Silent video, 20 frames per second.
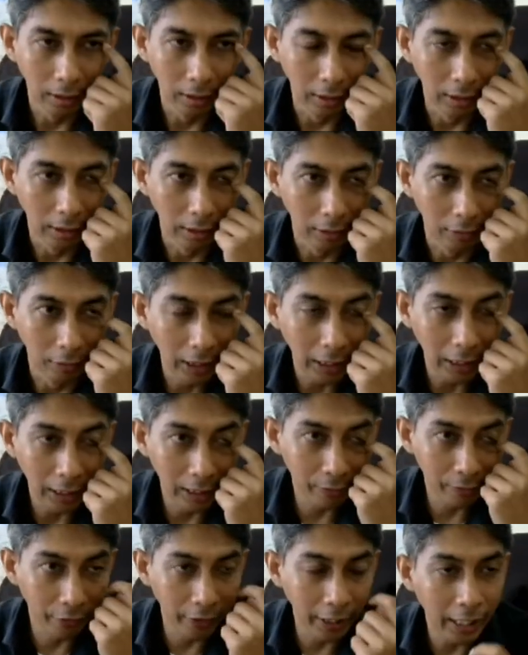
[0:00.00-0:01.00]
What
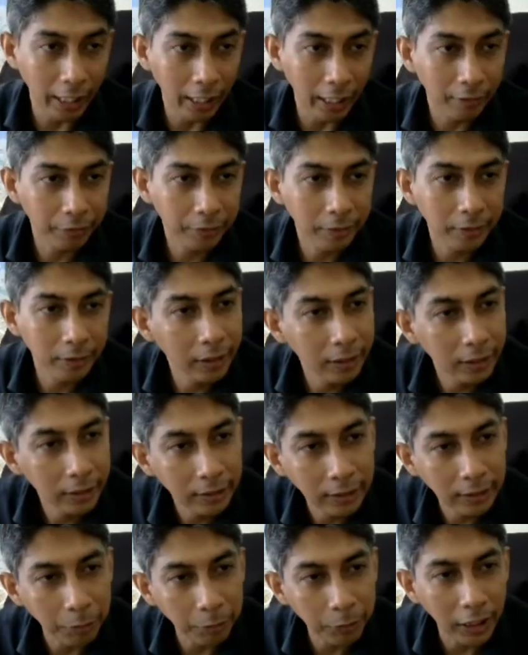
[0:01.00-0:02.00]
if we have
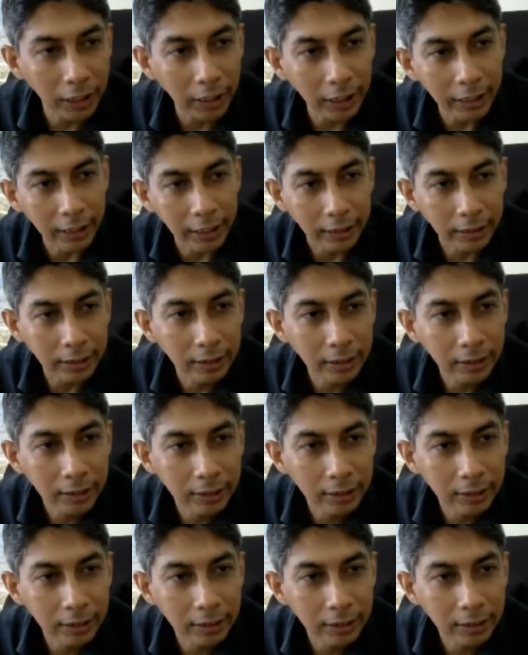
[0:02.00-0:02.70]
something like this?